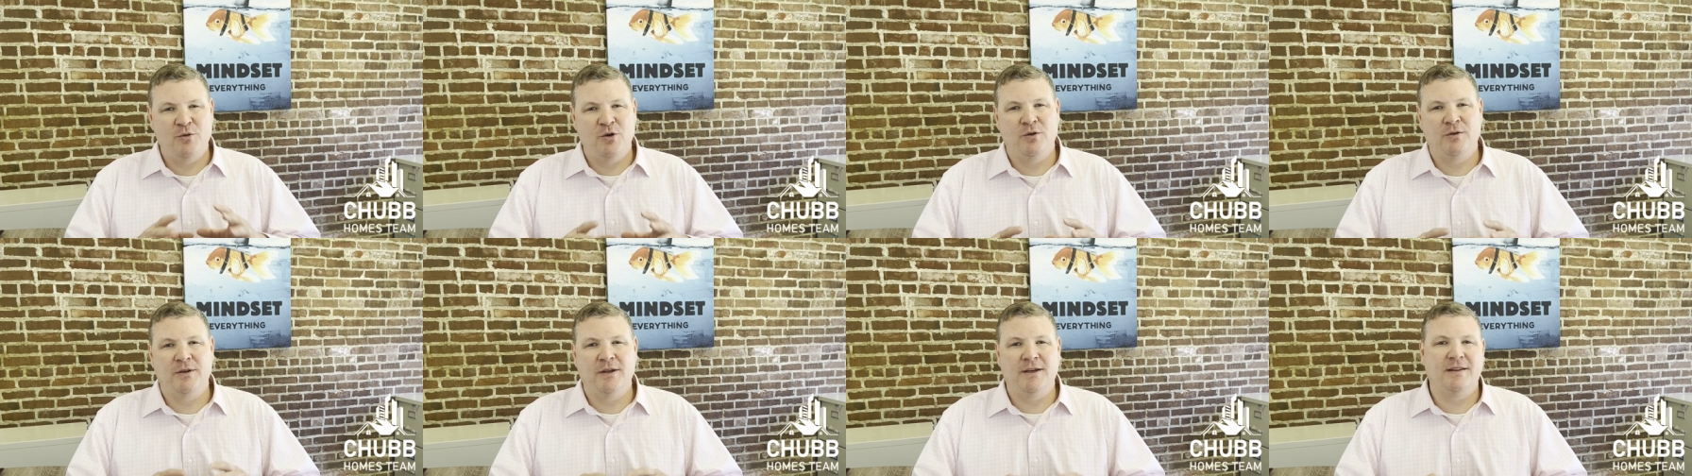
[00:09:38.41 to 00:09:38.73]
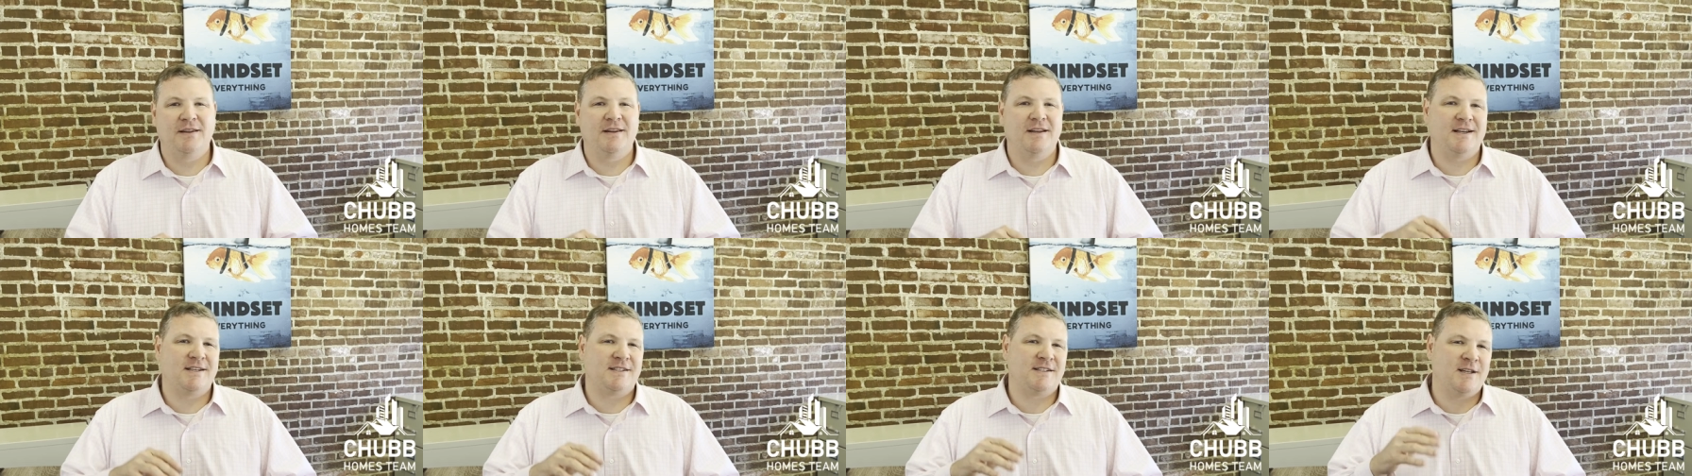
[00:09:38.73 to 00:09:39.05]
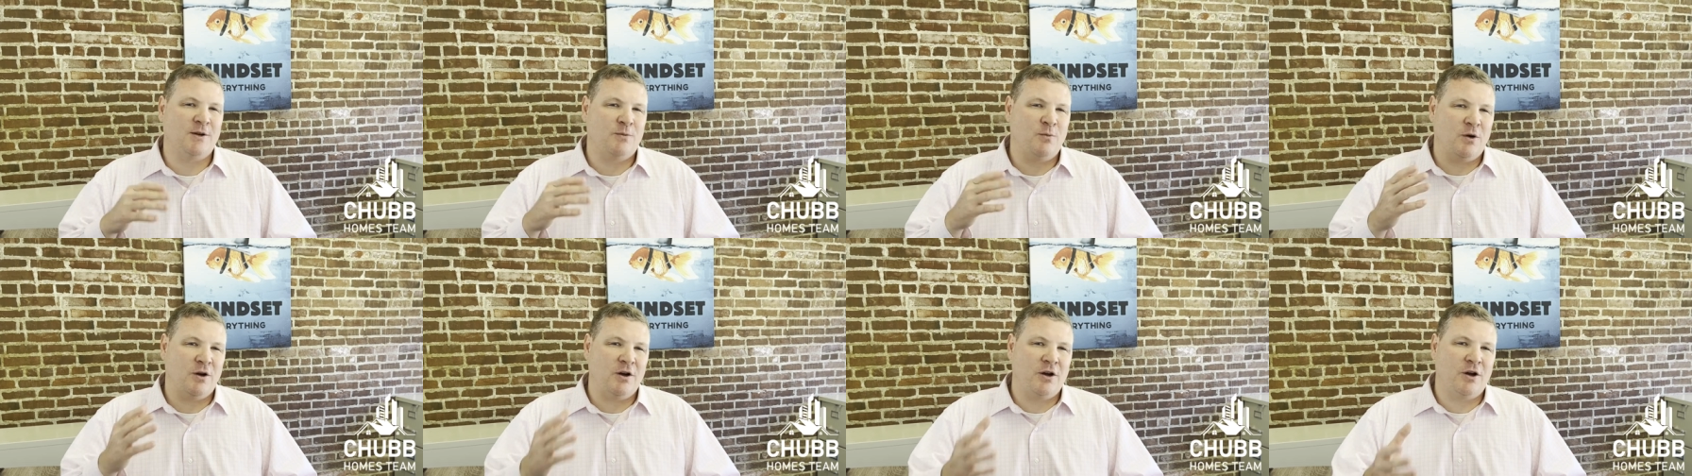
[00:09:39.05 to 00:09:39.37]
newly
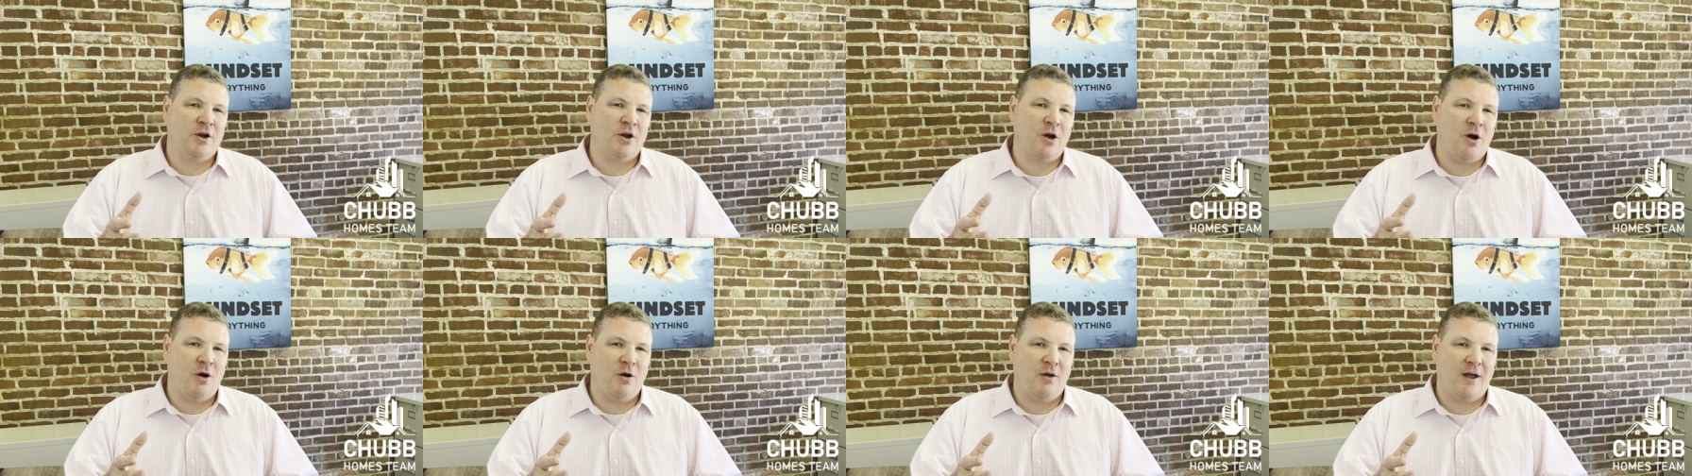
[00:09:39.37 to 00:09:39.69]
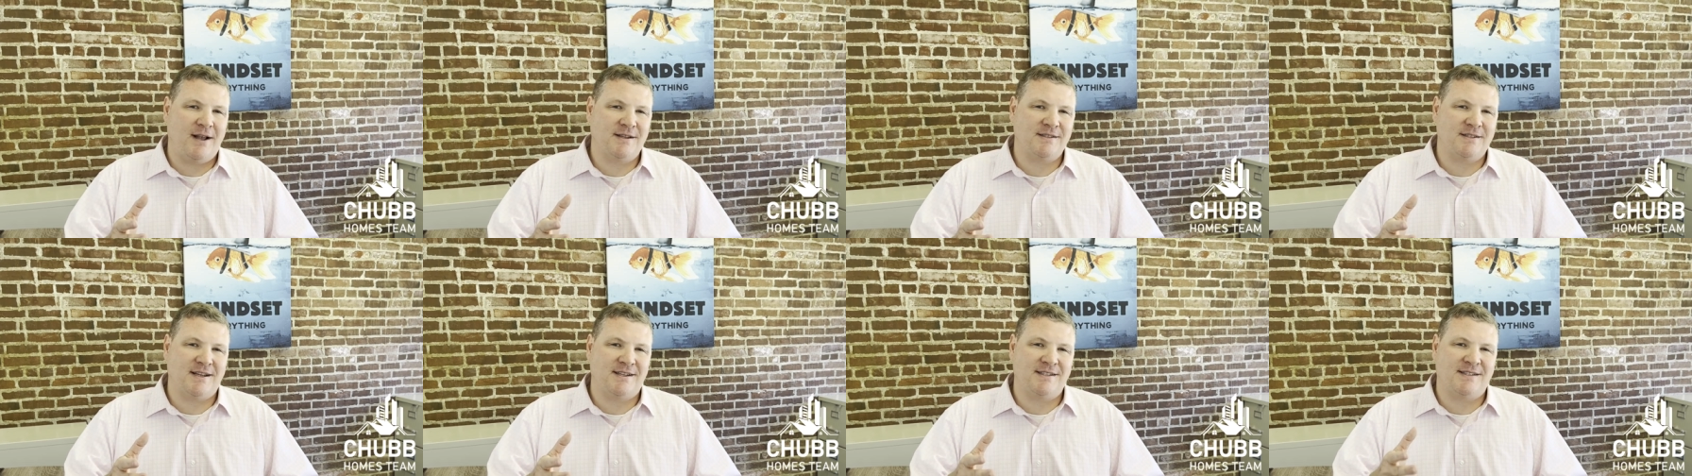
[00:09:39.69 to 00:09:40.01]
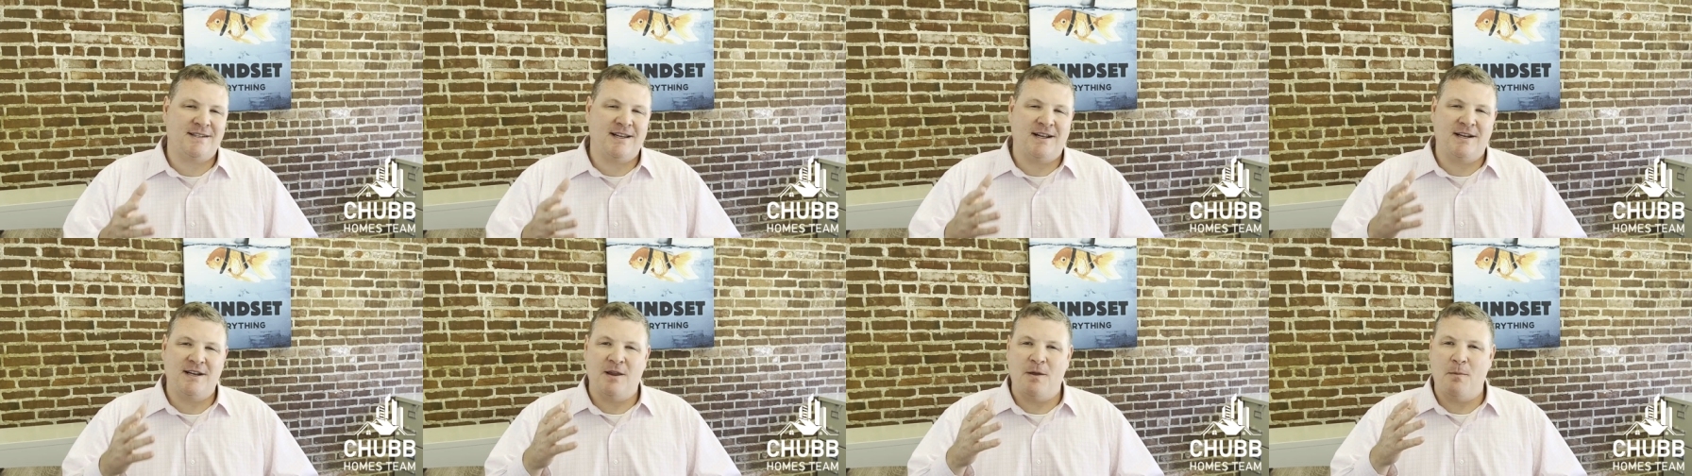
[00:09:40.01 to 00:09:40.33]
listed. We're going to go, as I
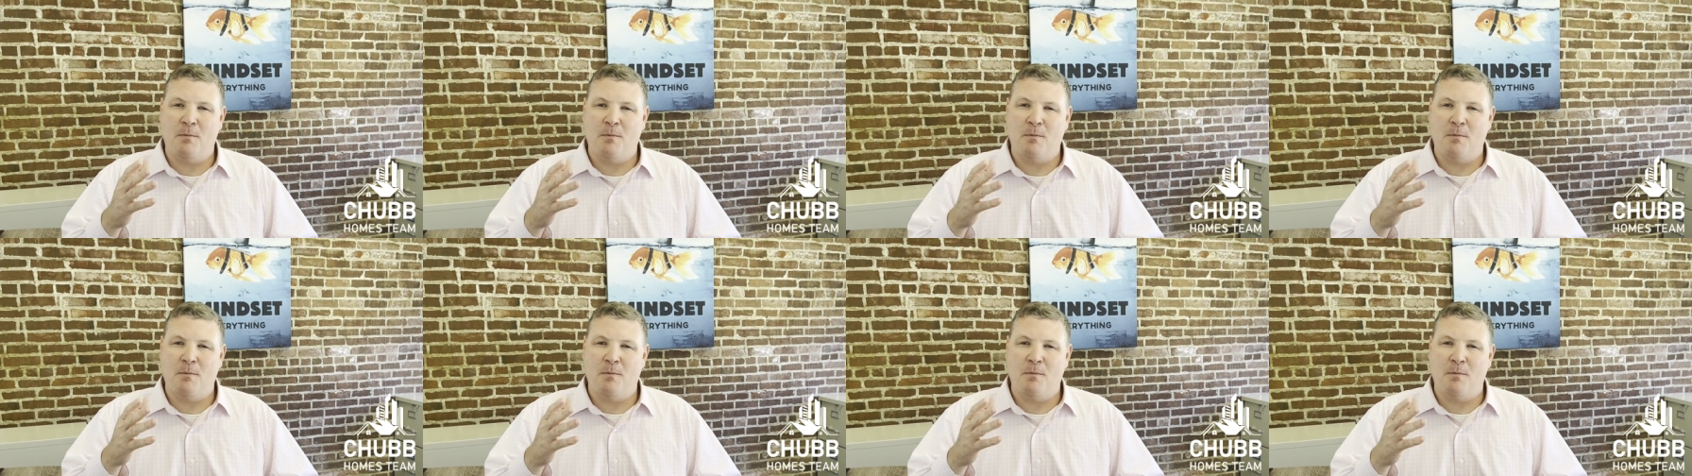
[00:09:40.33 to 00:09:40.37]
said, to the